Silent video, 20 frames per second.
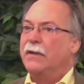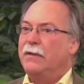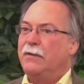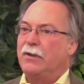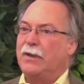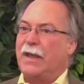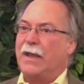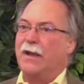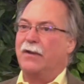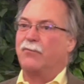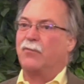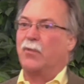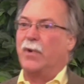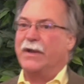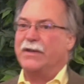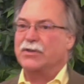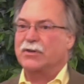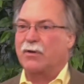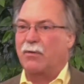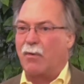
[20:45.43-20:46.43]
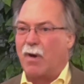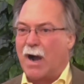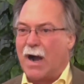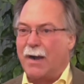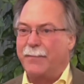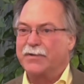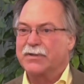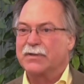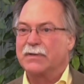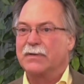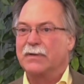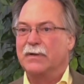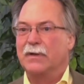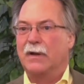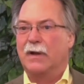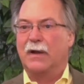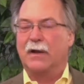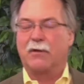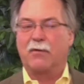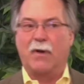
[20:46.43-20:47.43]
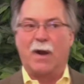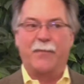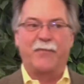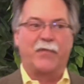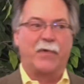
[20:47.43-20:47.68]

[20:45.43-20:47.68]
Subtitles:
You can't raise crops, crop